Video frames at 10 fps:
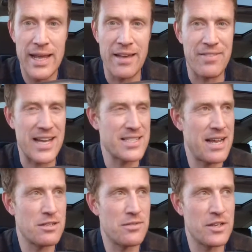If that
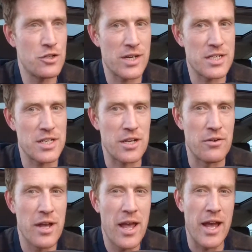sounds of interest to you
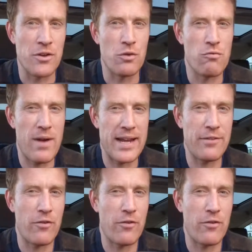and you're ready